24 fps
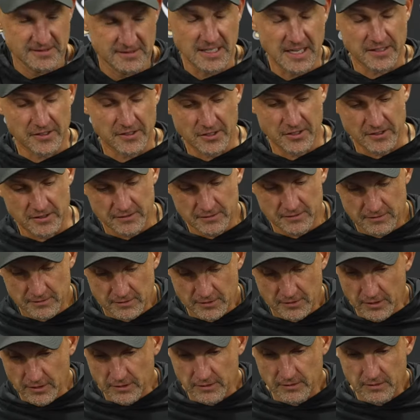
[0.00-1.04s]
Yeah, good,
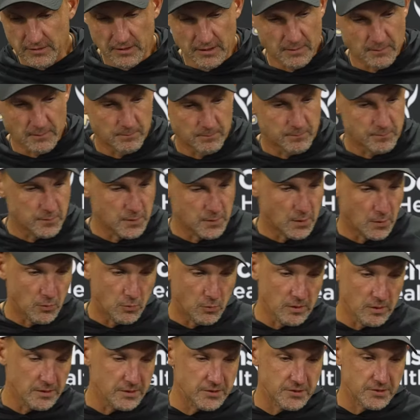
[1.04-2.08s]
good. Um, you know,
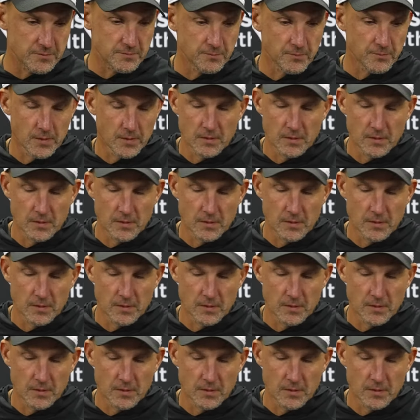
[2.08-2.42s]
Willie's